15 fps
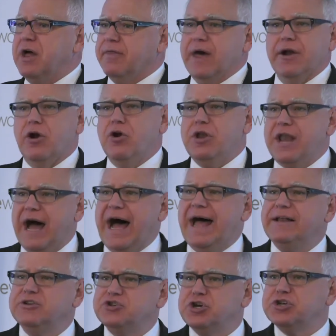that are
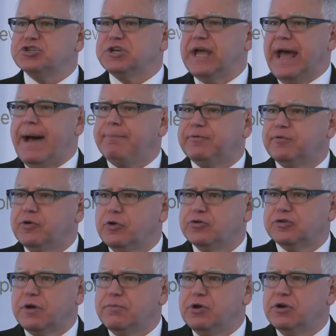not just gaps for
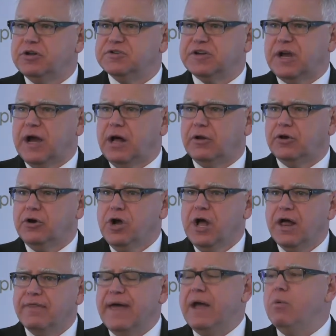those communities of color.
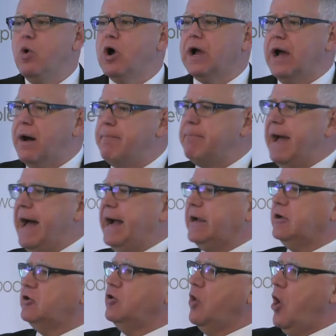They will come
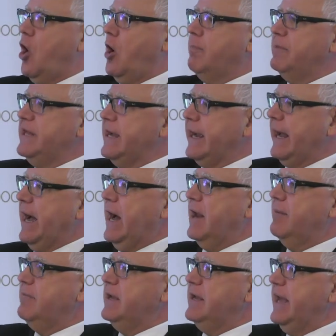back to harm the
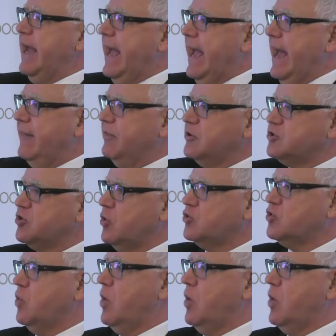economy and the social